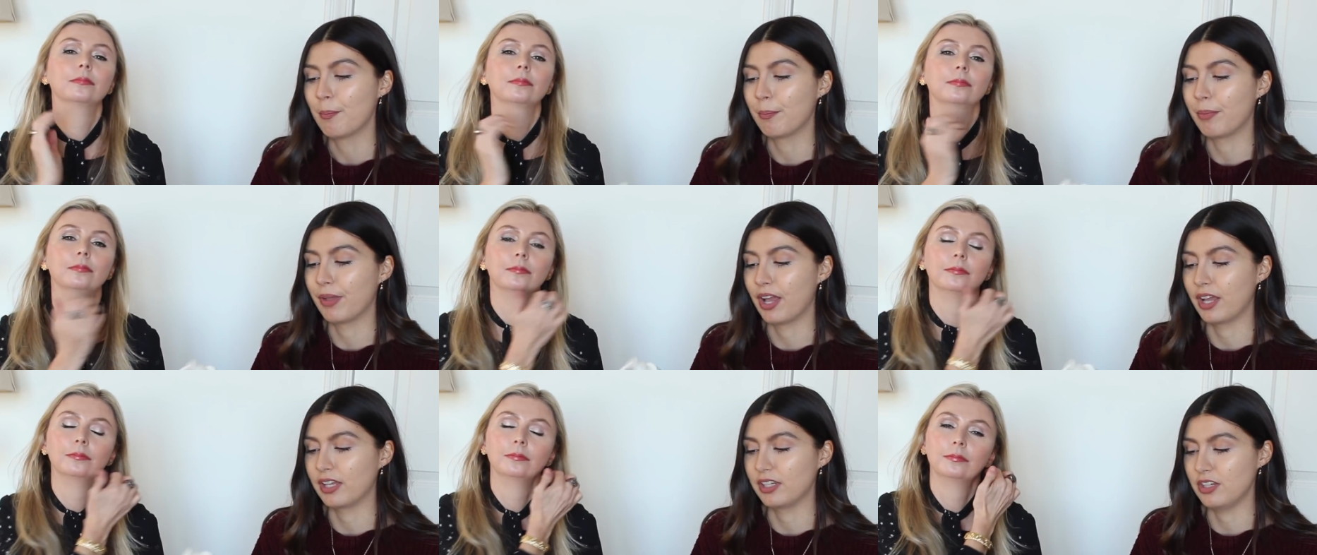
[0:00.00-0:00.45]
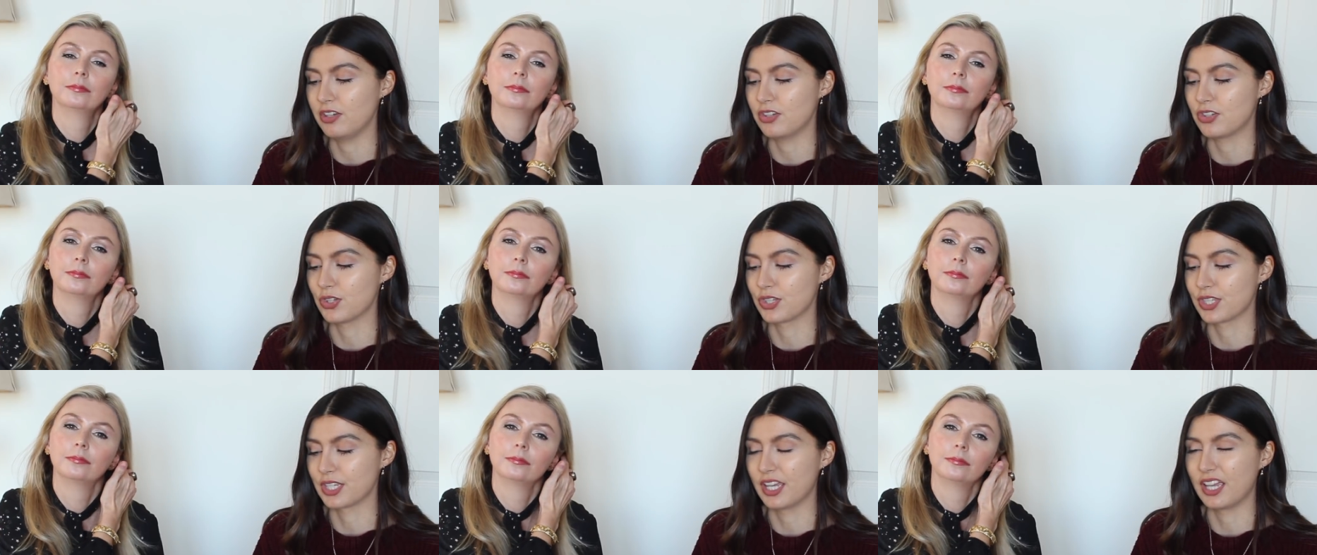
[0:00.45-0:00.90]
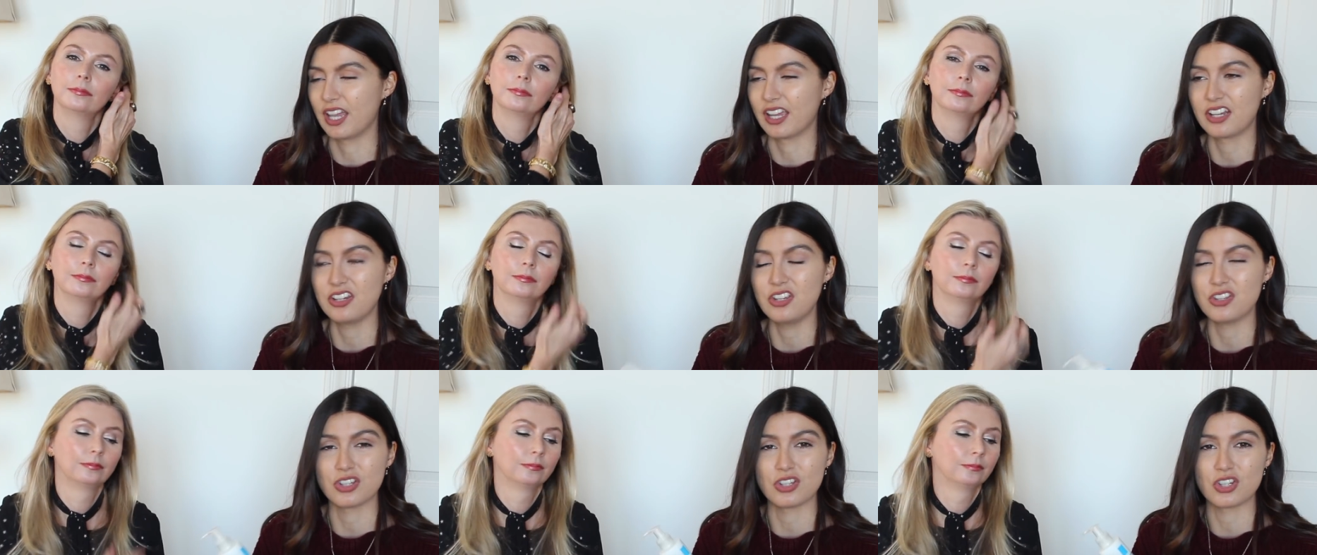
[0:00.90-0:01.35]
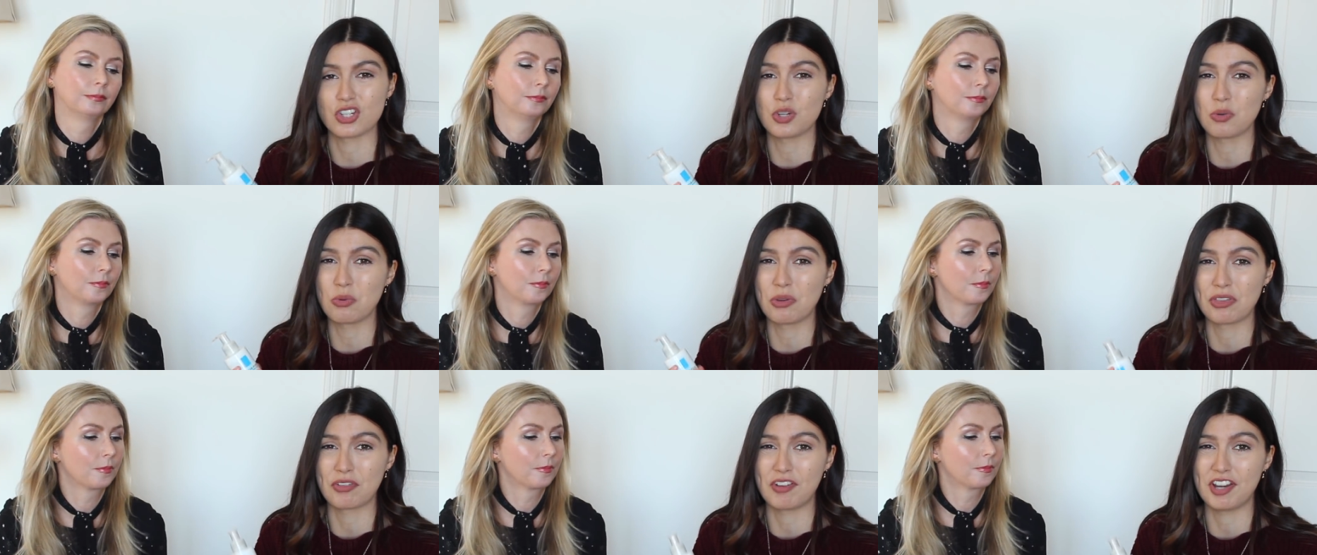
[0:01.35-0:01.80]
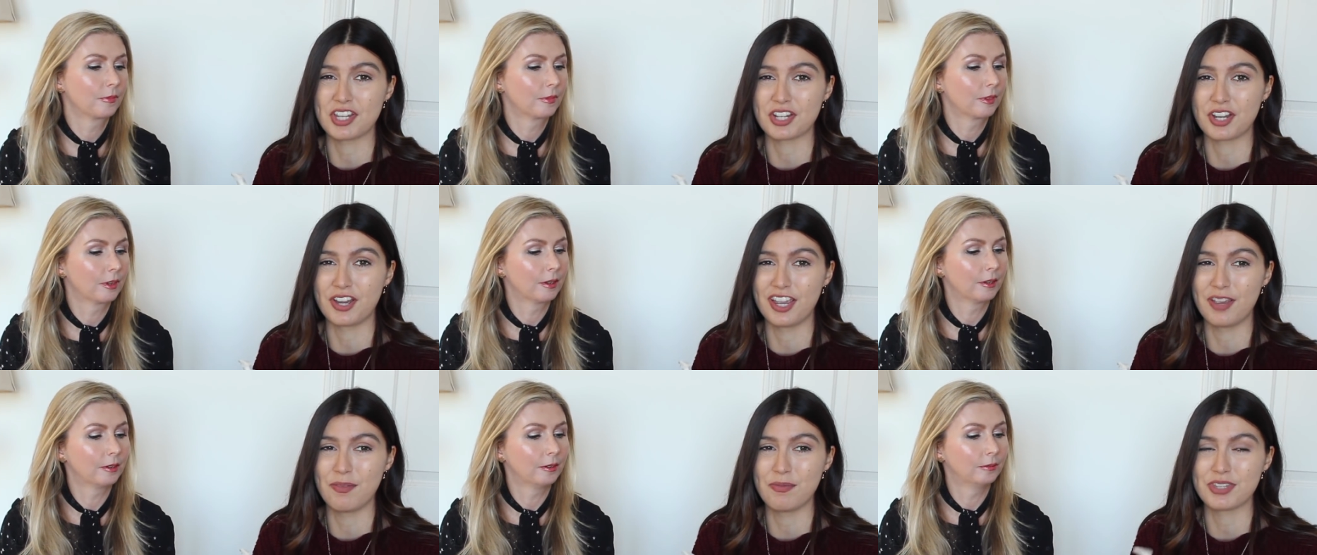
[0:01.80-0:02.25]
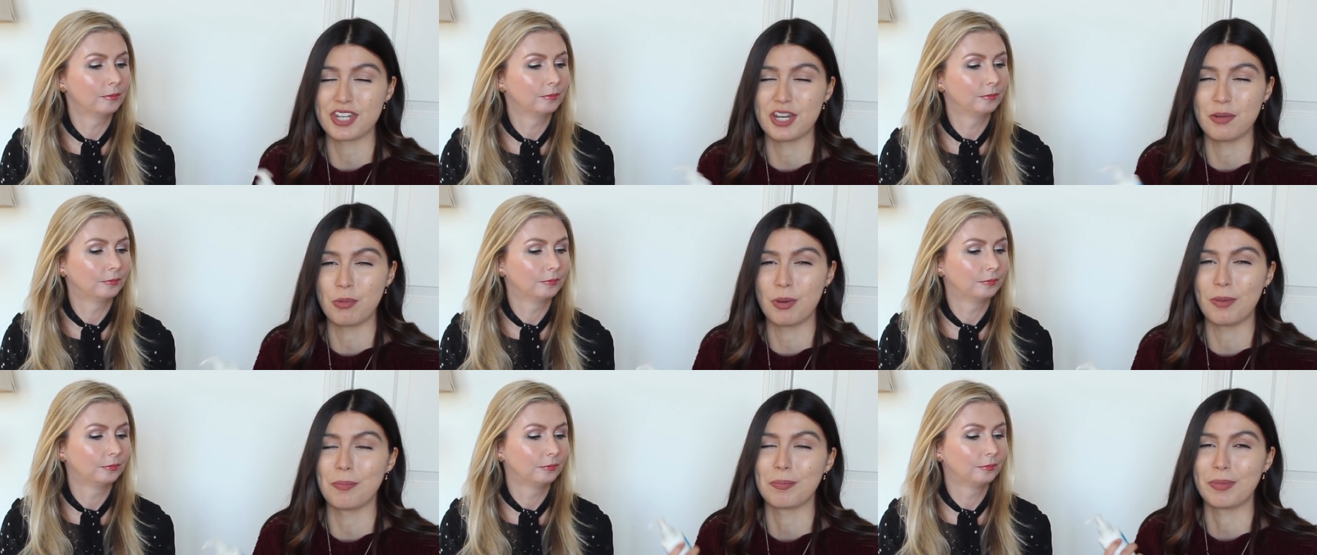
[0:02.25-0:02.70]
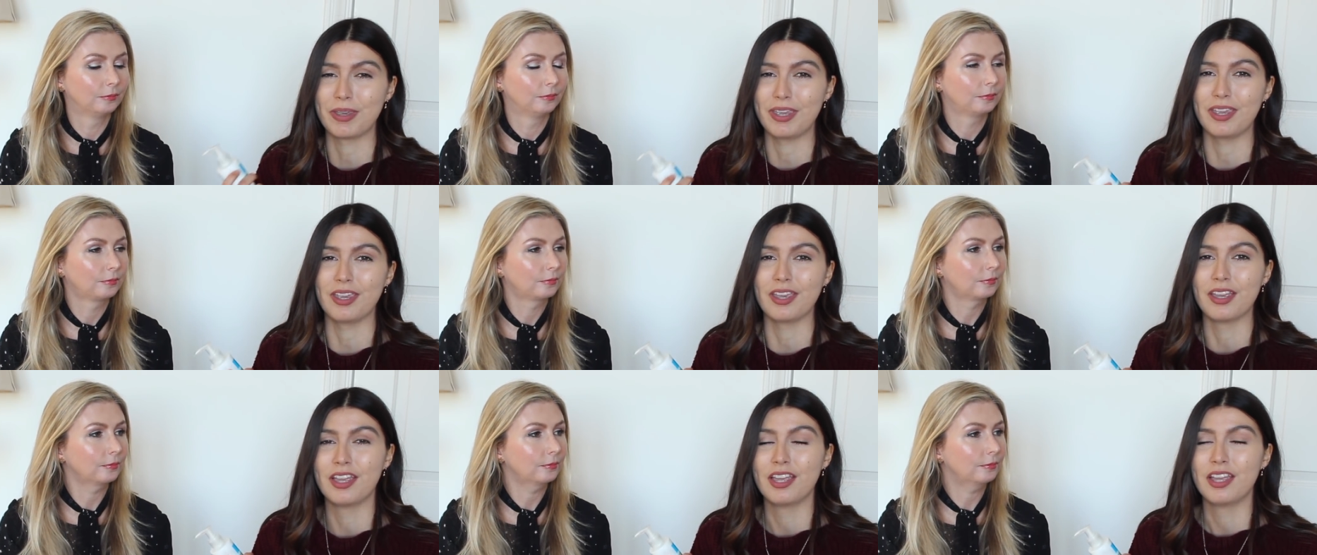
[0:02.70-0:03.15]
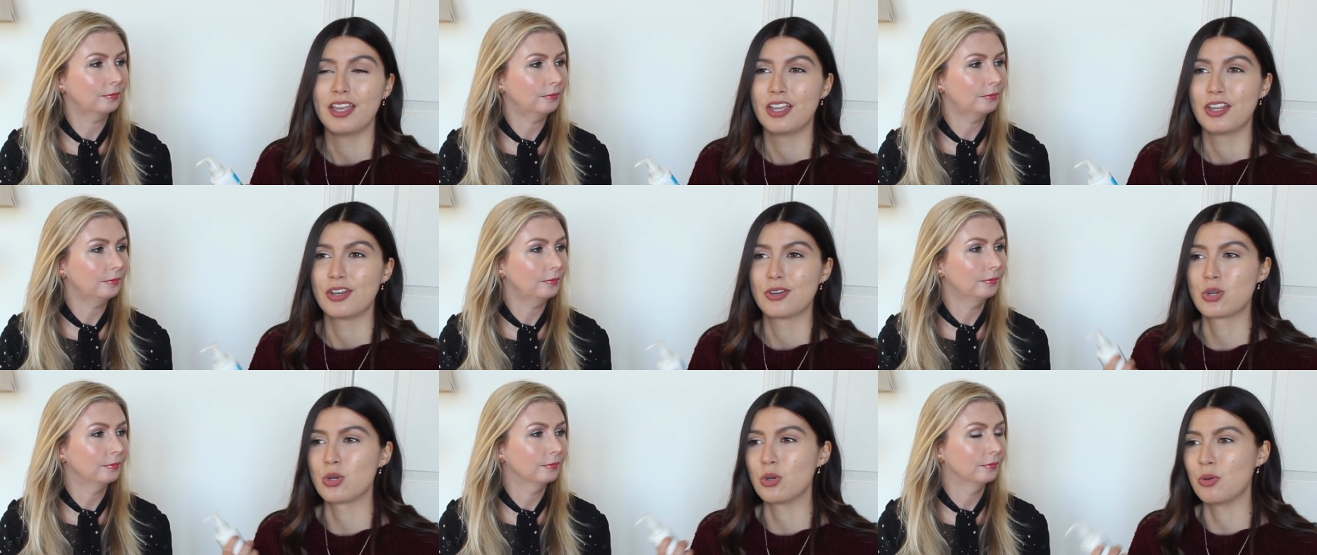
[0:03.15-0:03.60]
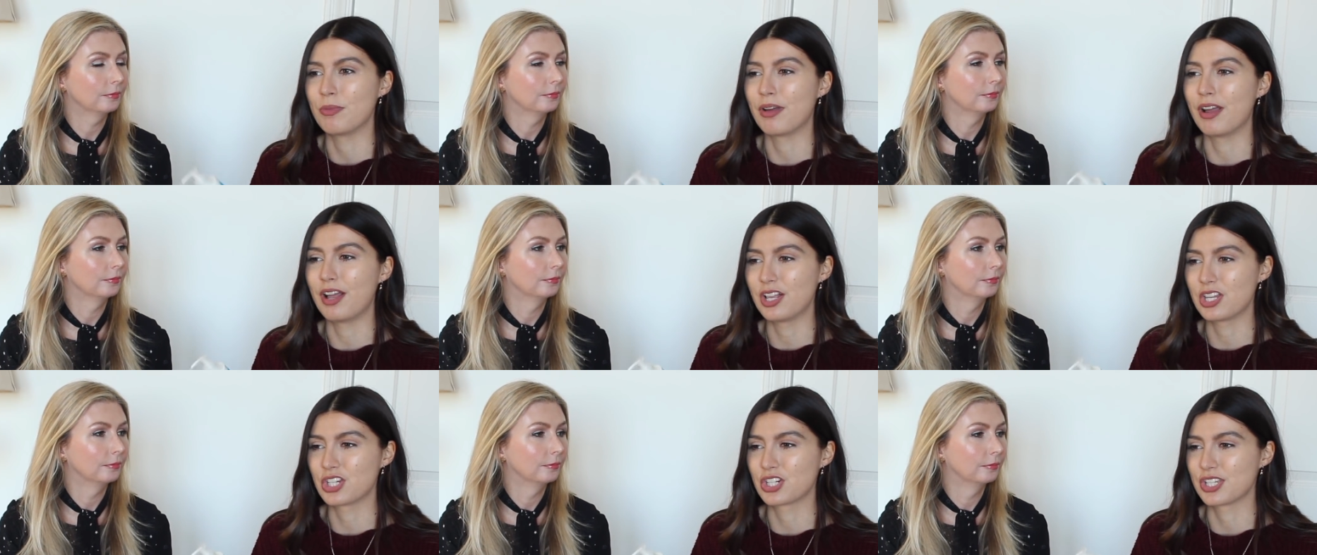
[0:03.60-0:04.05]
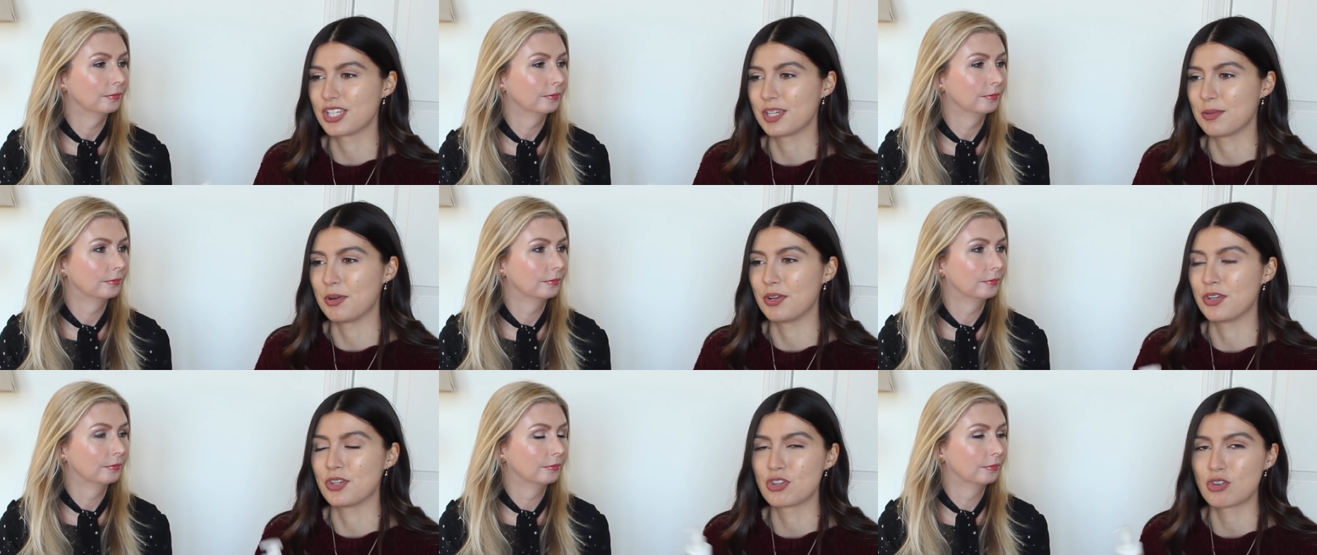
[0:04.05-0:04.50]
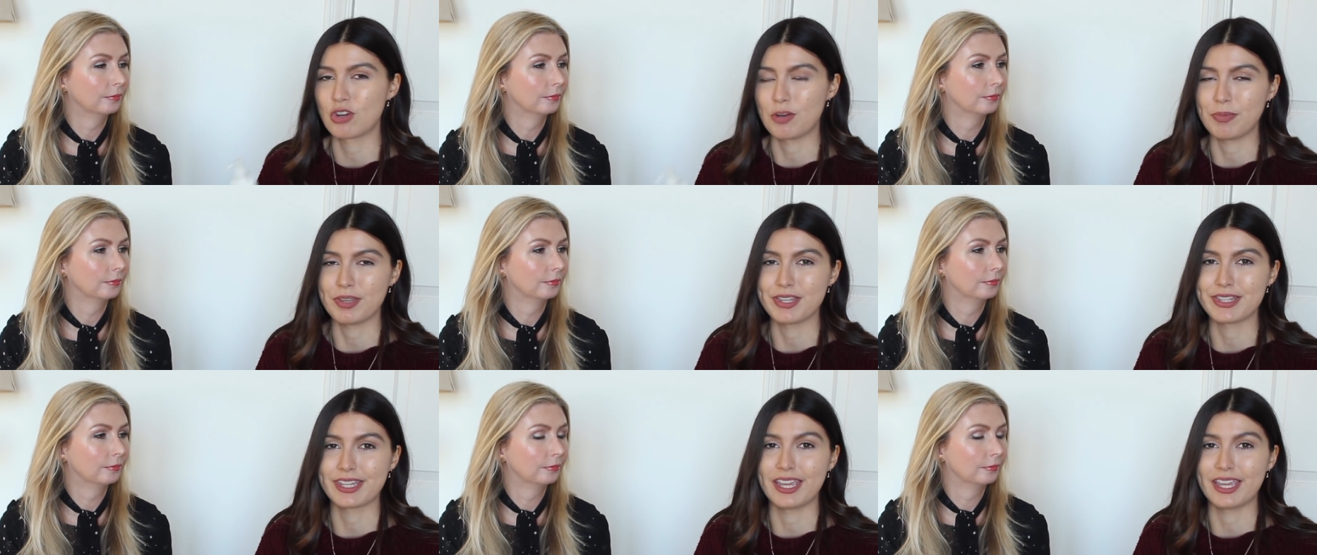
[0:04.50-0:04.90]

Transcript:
Speaker 1: but I use this, like, I can use it 2 or 3 times and it won't be too much because it won't strip the